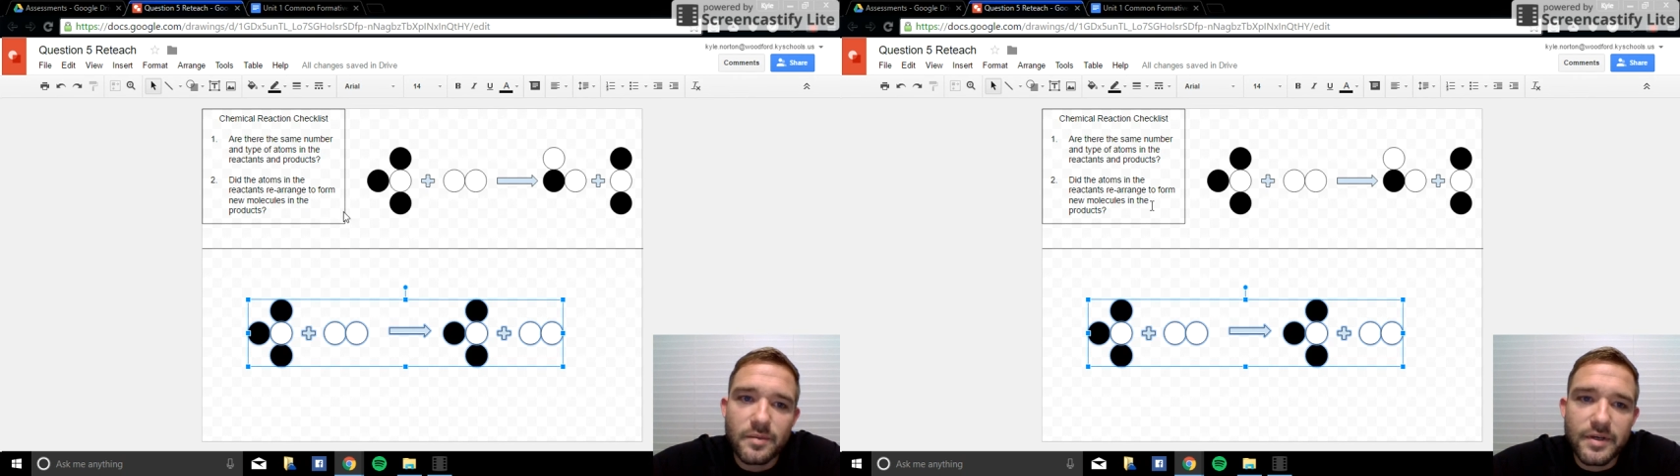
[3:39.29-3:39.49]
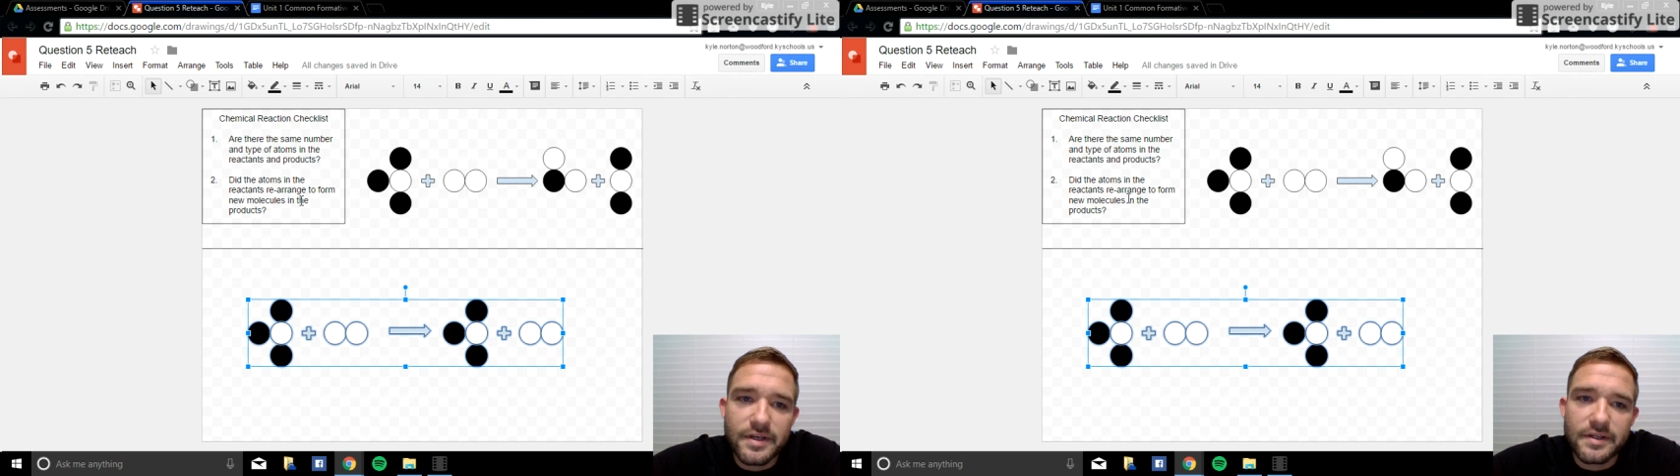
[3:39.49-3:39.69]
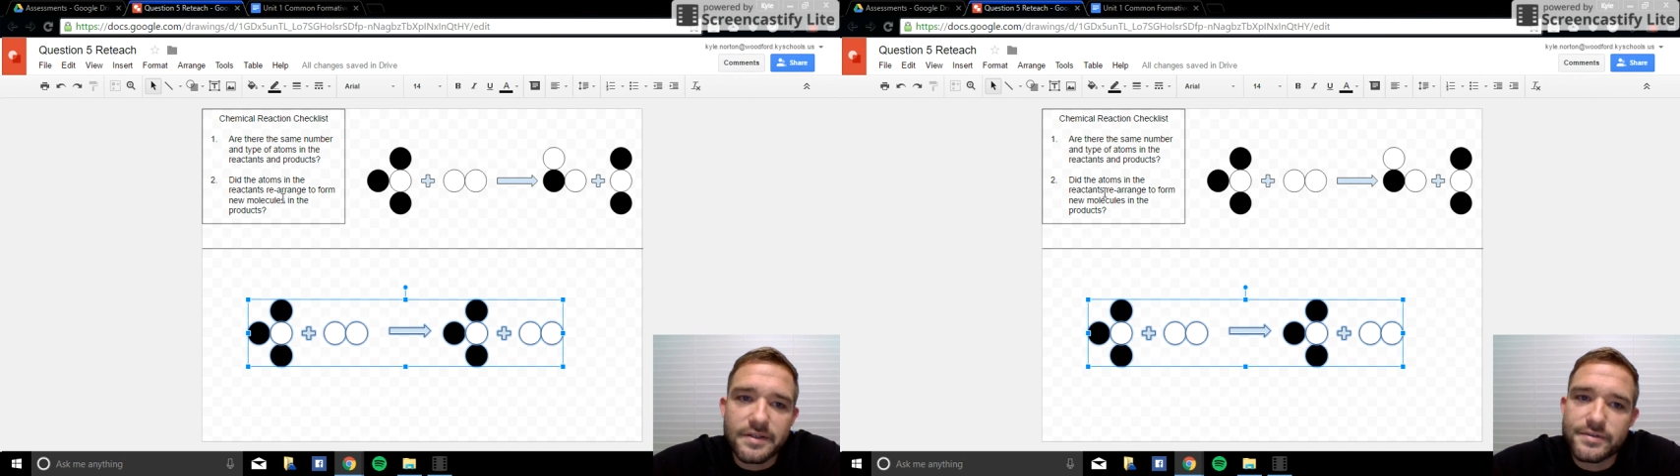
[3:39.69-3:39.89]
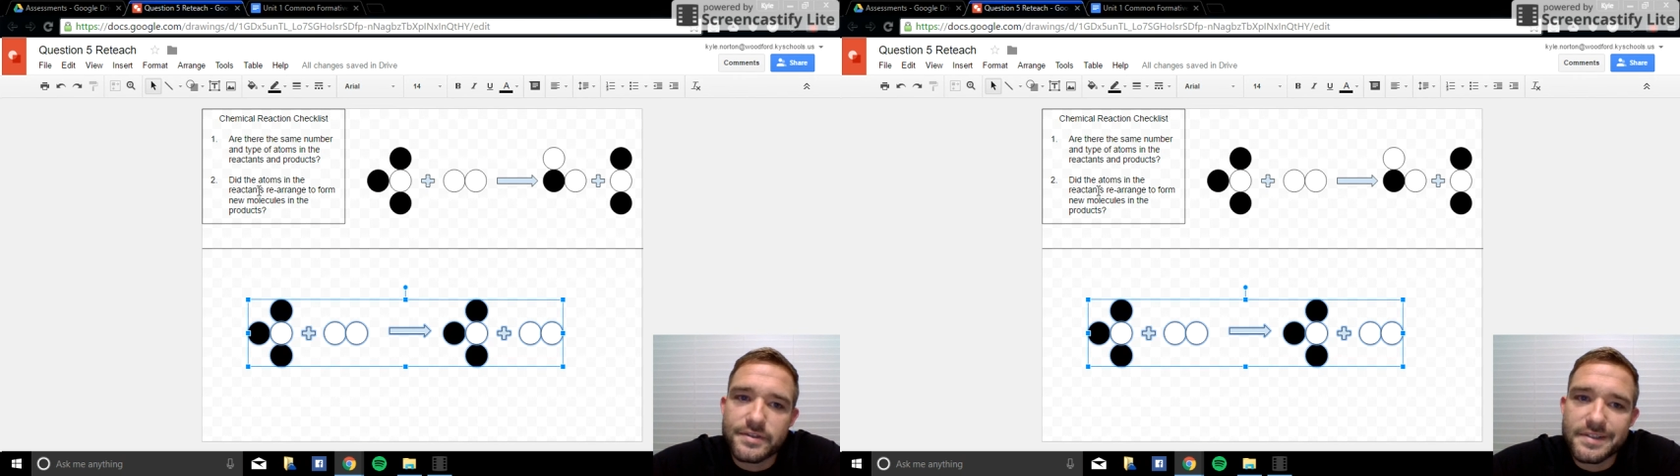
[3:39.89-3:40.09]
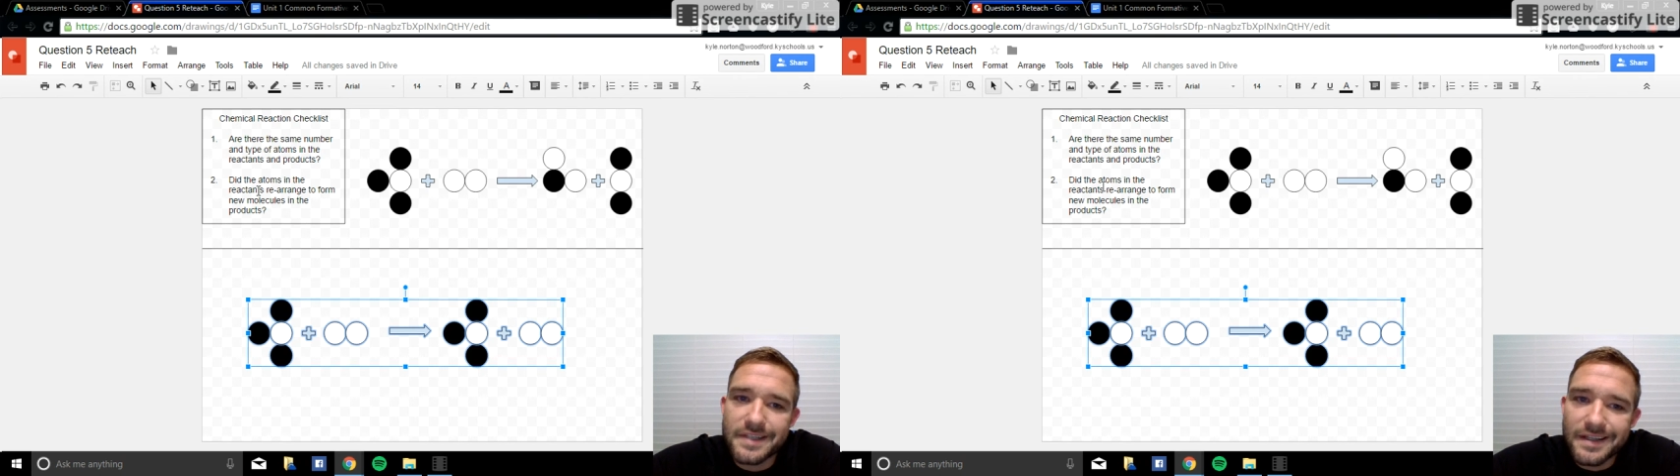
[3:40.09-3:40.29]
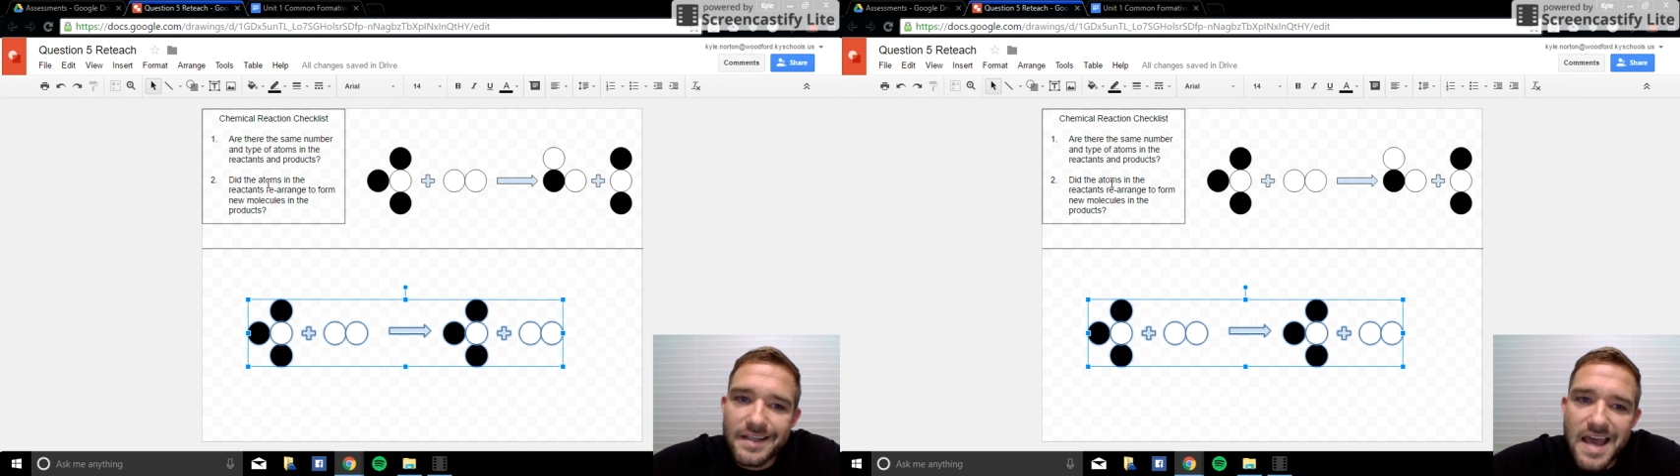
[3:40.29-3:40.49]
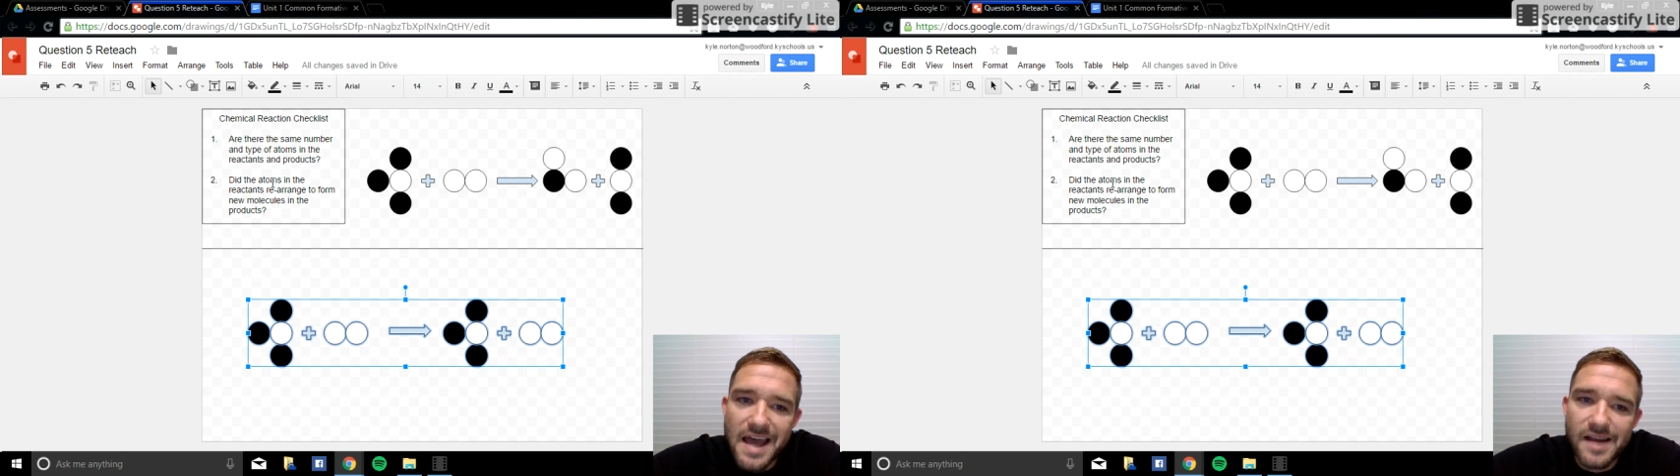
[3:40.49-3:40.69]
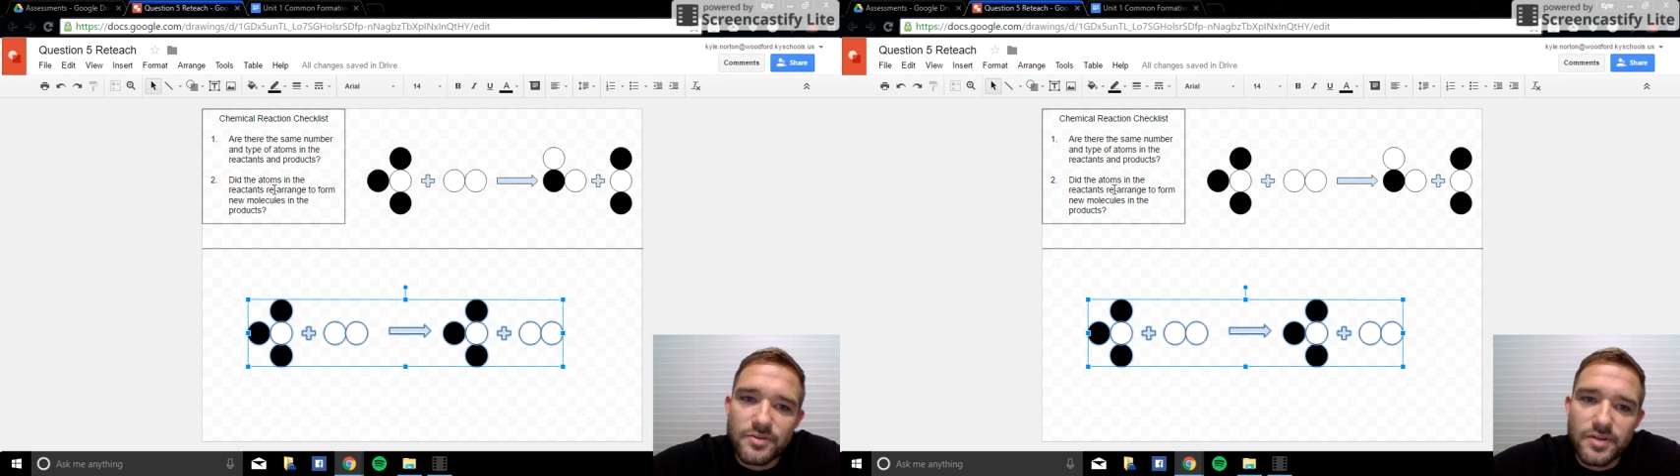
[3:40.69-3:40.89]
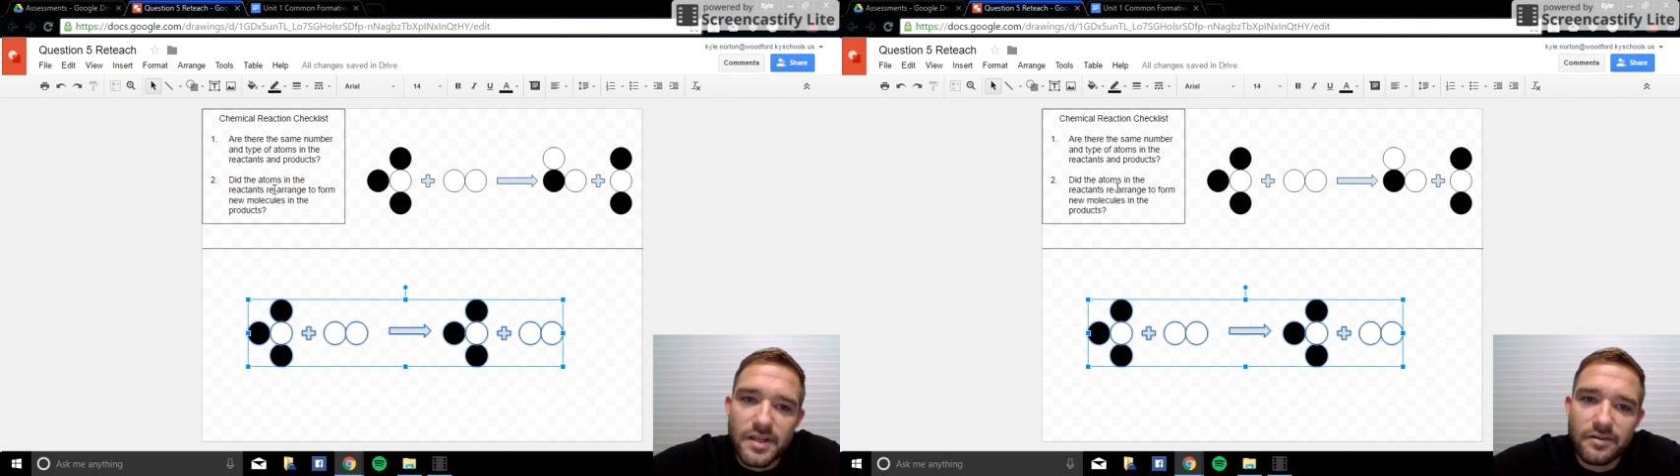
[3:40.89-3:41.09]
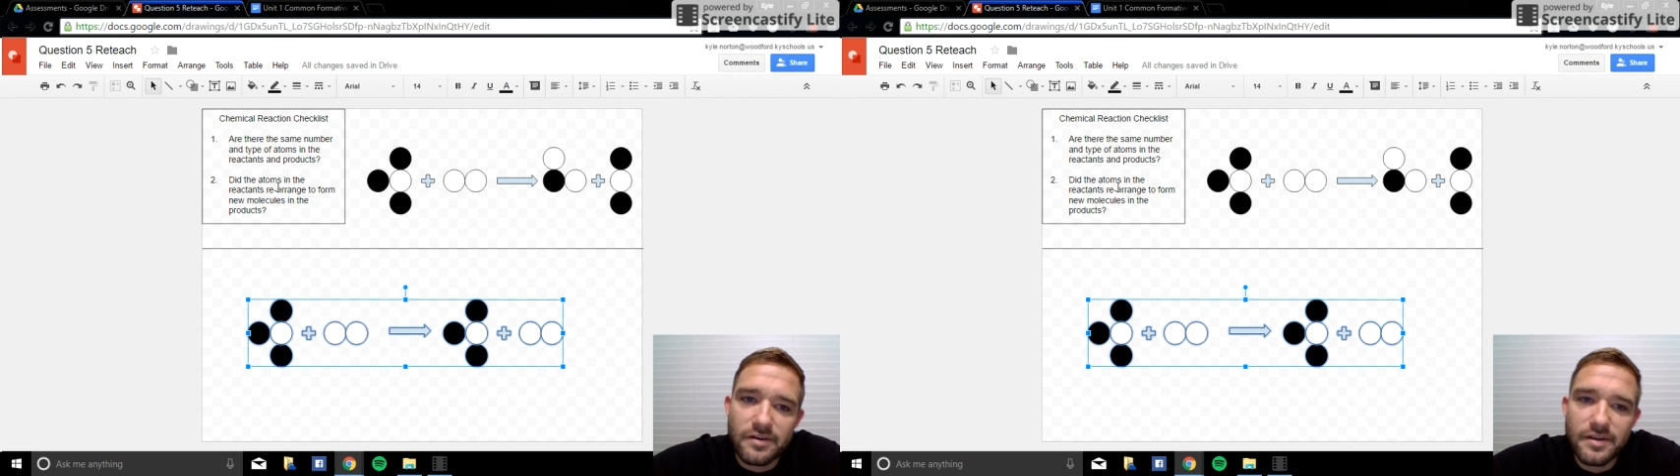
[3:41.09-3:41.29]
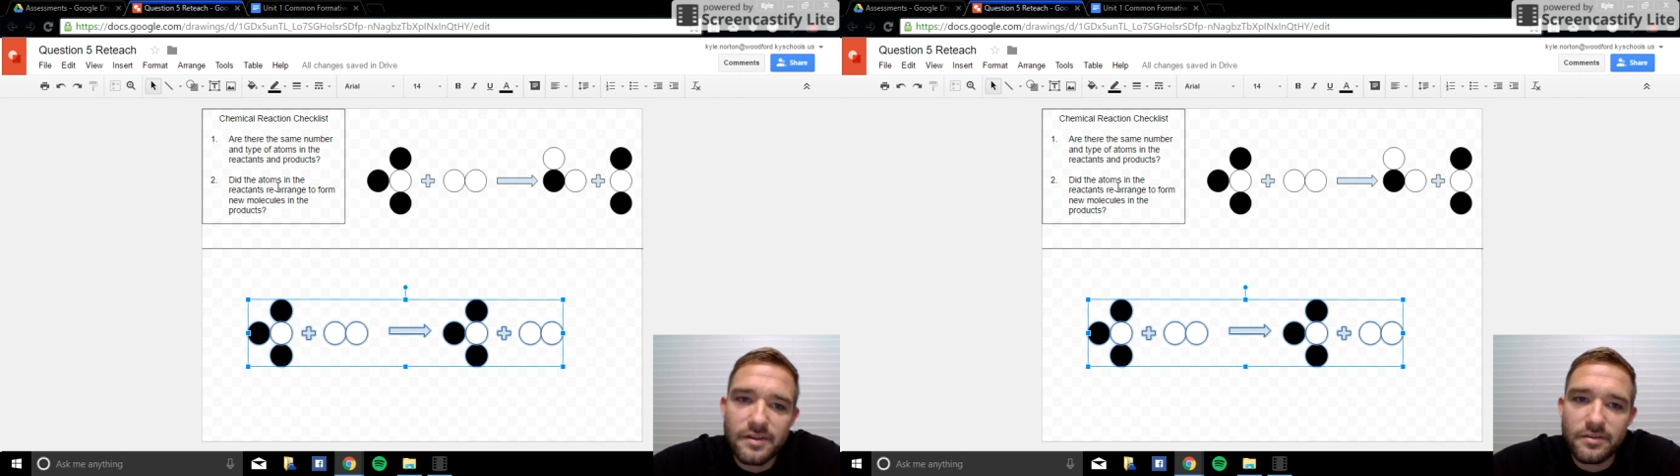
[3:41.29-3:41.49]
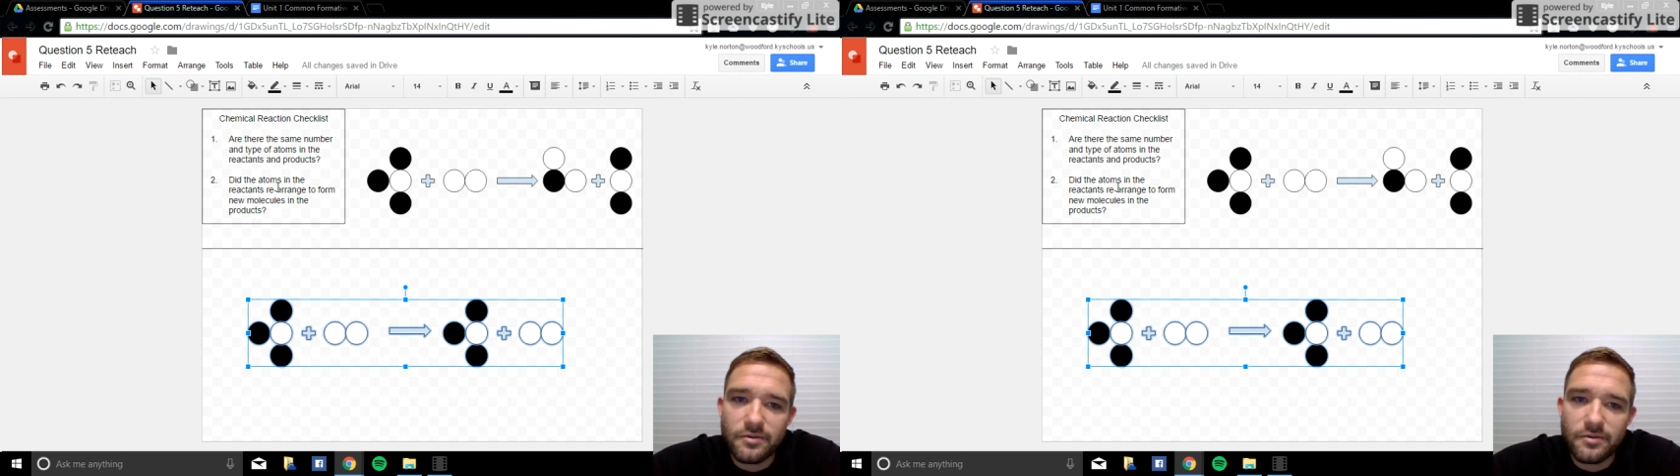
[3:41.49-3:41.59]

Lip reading: because did the atoms in